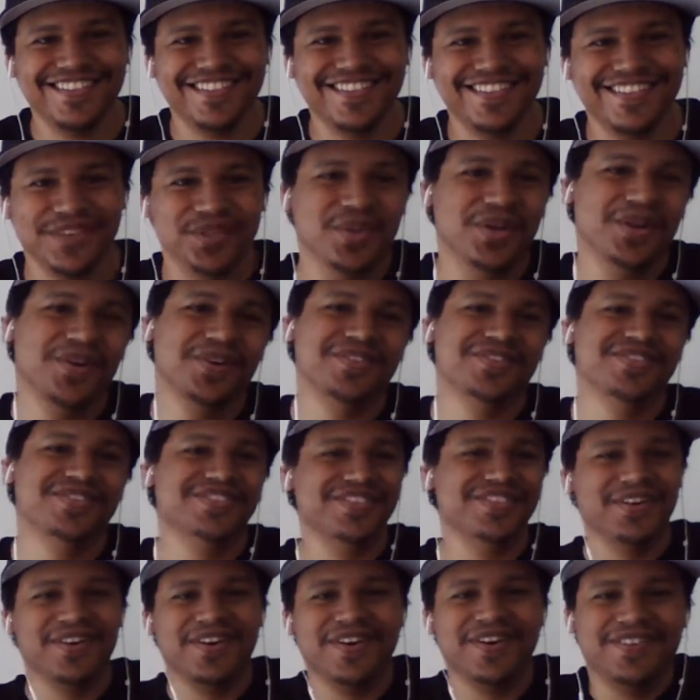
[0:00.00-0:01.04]
No,
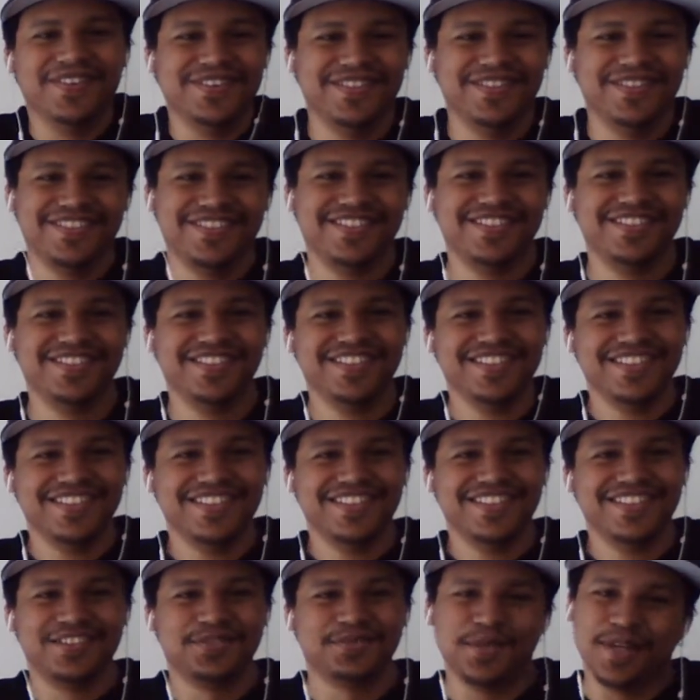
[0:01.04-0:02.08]
no.
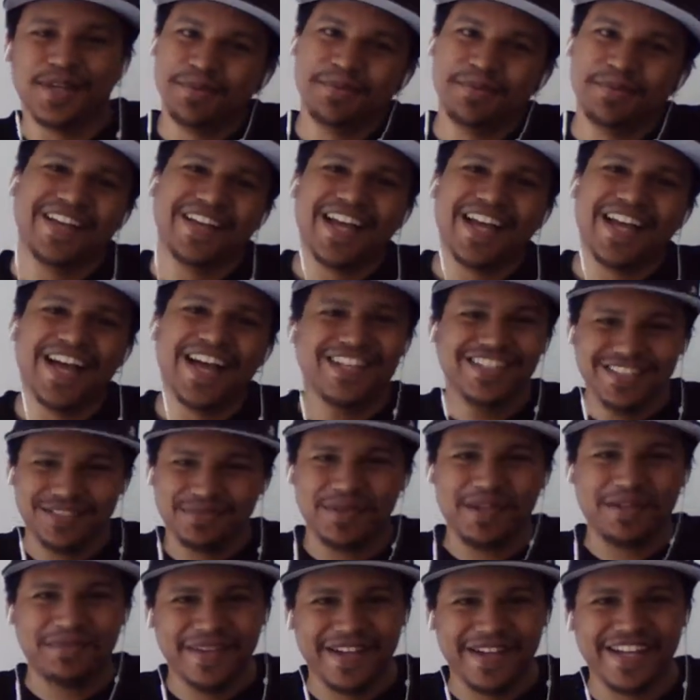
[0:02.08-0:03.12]
Spider Man got it.
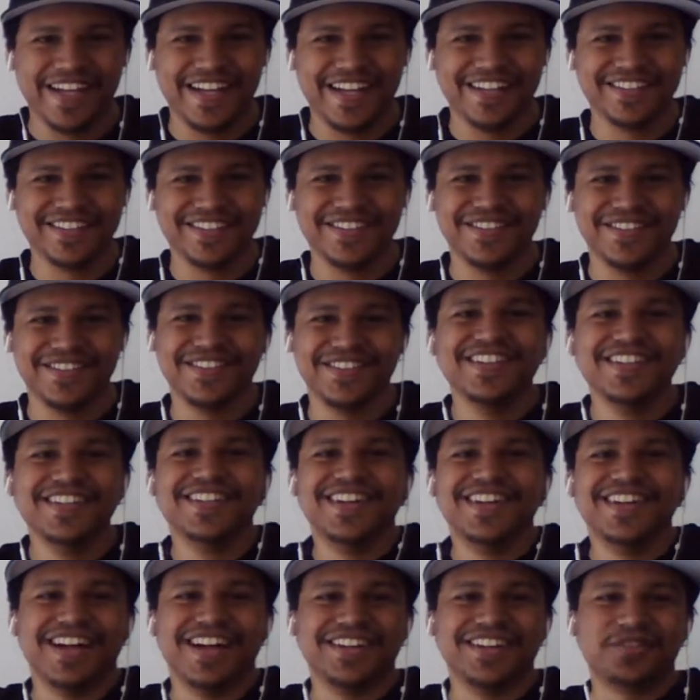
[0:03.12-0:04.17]
Spider Man got it though.
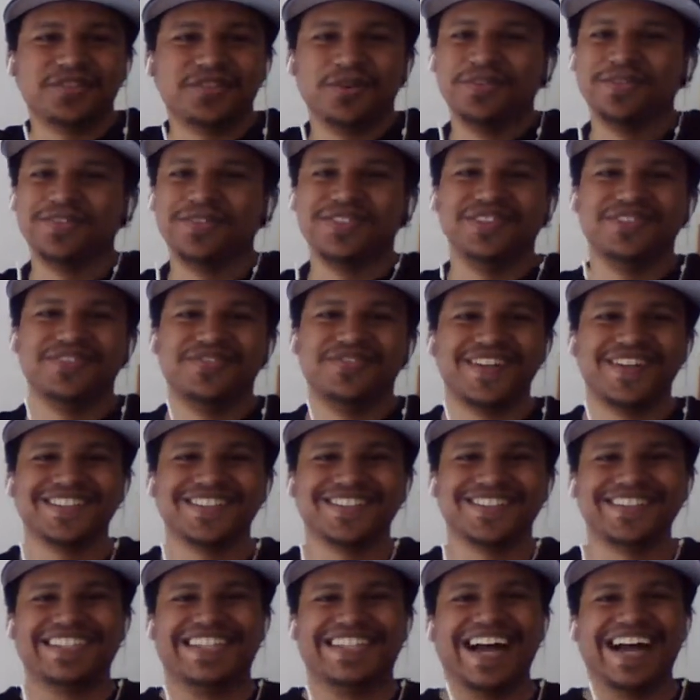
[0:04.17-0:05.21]
I thought we were gonna fucking
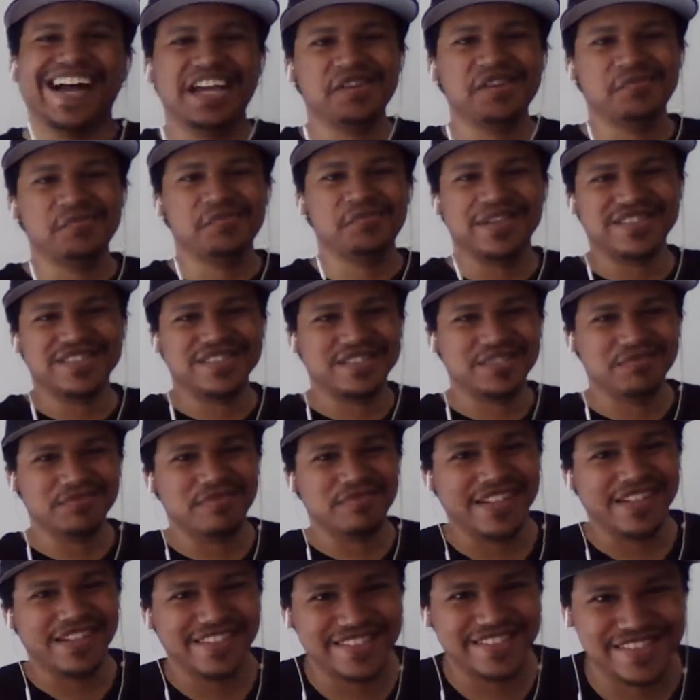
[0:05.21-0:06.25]
see Iron Man or
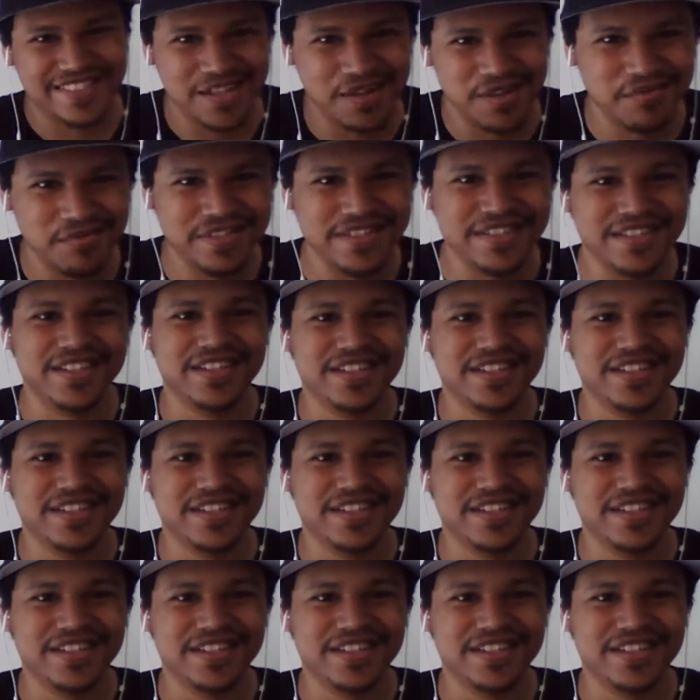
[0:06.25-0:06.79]
somebody just come in.